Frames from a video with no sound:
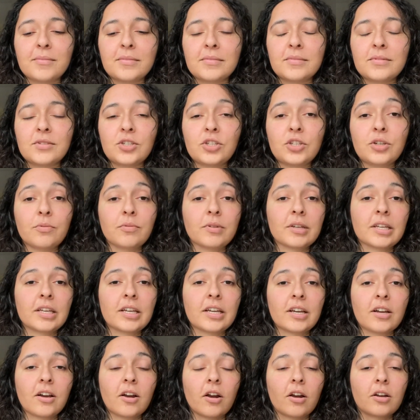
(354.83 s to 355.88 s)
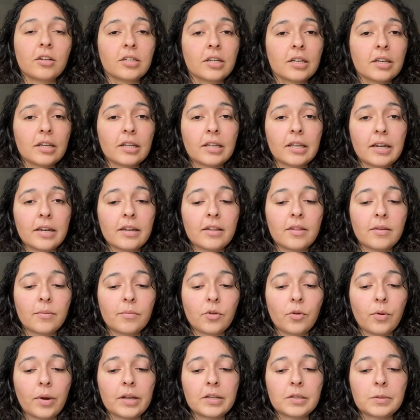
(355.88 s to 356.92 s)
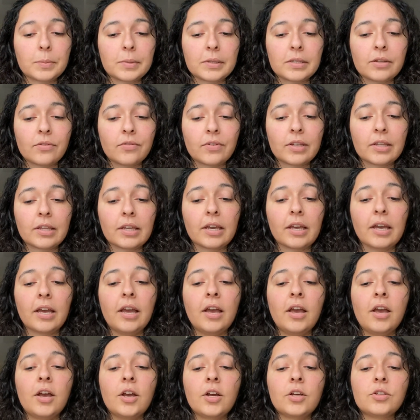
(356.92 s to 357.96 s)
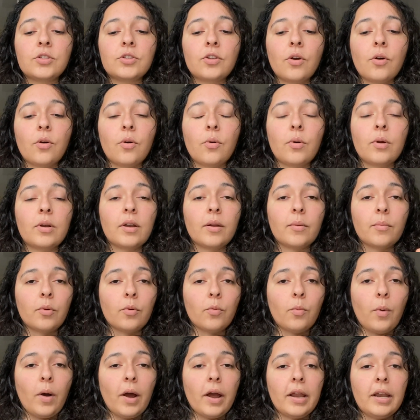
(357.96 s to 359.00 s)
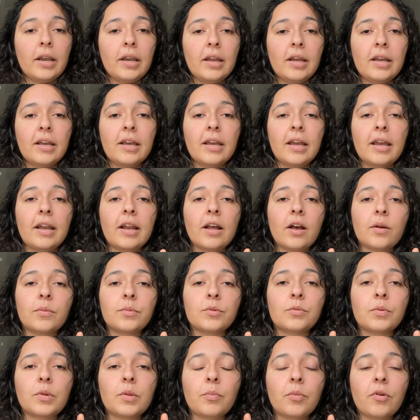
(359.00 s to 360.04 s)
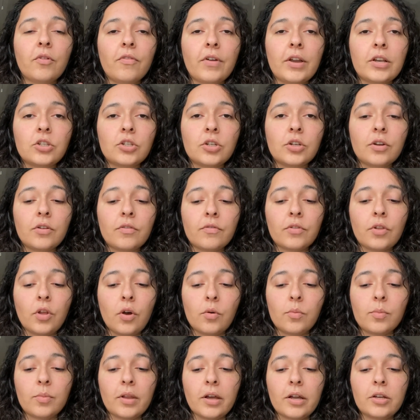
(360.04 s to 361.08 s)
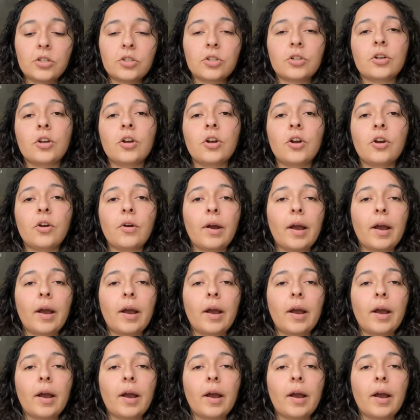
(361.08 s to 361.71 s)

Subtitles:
she really articulated them quite specifically. So number one, it helps with prevention of low blood sugar or